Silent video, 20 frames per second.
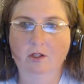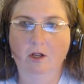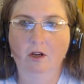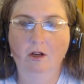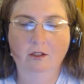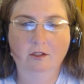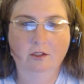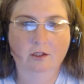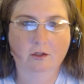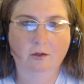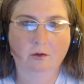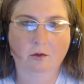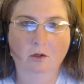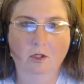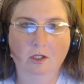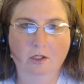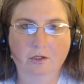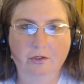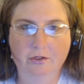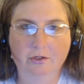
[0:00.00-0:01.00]
Talk to the
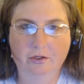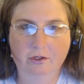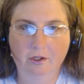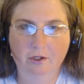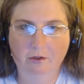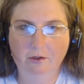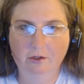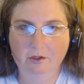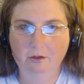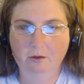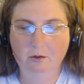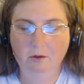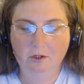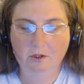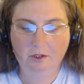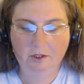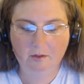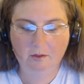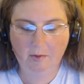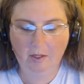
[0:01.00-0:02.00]
horse, go to the
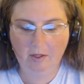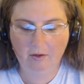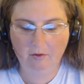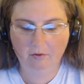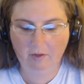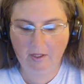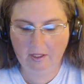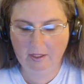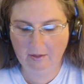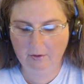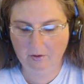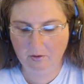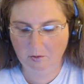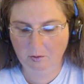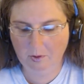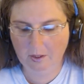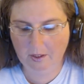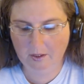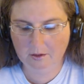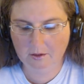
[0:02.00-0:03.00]
horse's mouth, find out
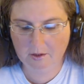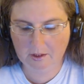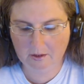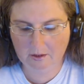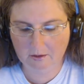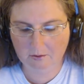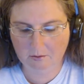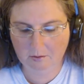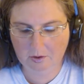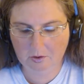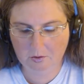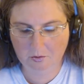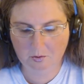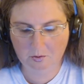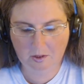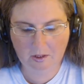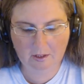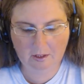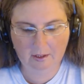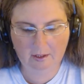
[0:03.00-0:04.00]
the real deal, what's
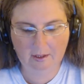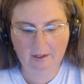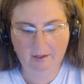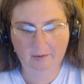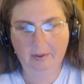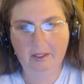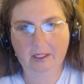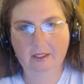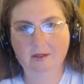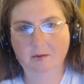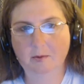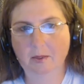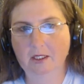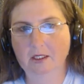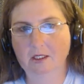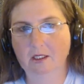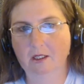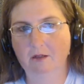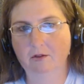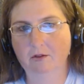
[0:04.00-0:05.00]
really going to be
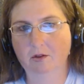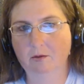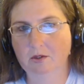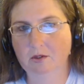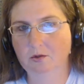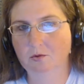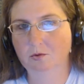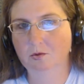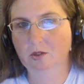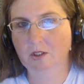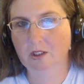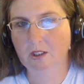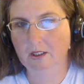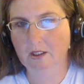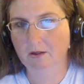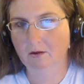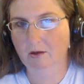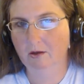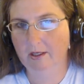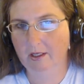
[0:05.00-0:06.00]
expected of you, what's
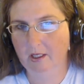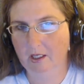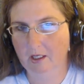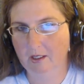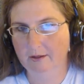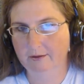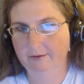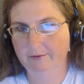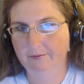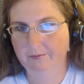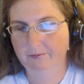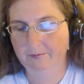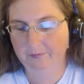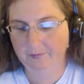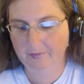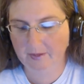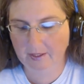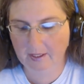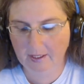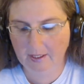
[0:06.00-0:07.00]
really going on.
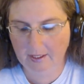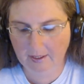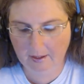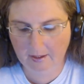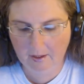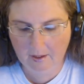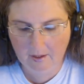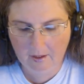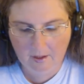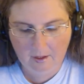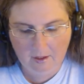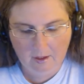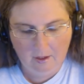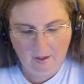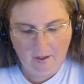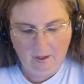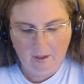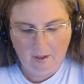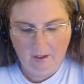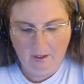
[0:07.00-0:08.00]
Okay?
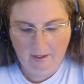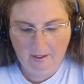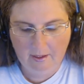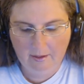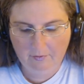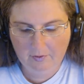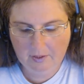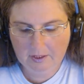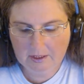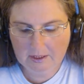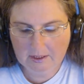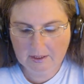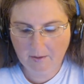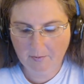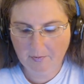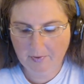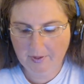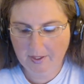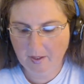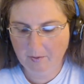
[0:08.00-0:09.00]
And if this is
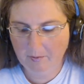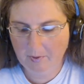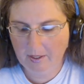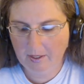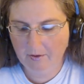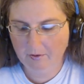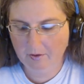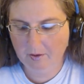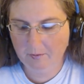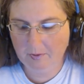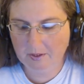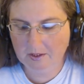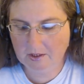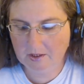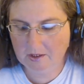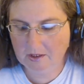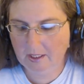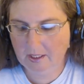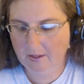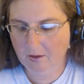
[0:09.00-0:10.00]
something about the
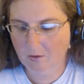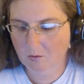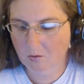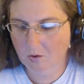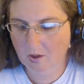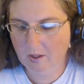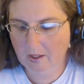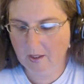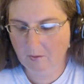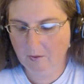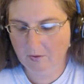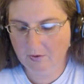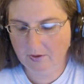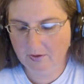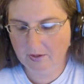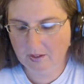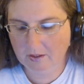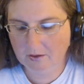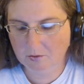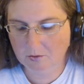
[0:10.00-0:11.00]
business that you're working with,
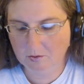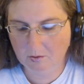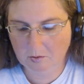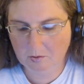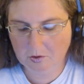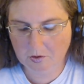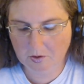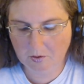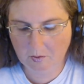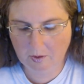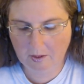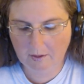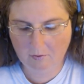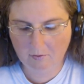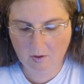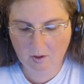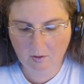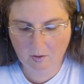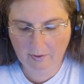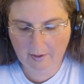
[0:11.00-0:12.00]
if there's rumors or
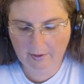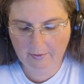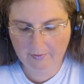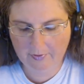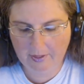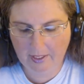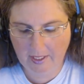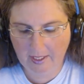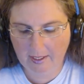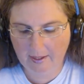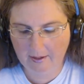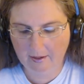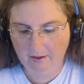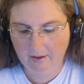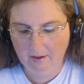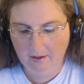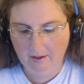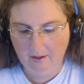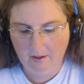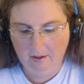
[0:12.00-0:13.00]
whatever around that,
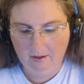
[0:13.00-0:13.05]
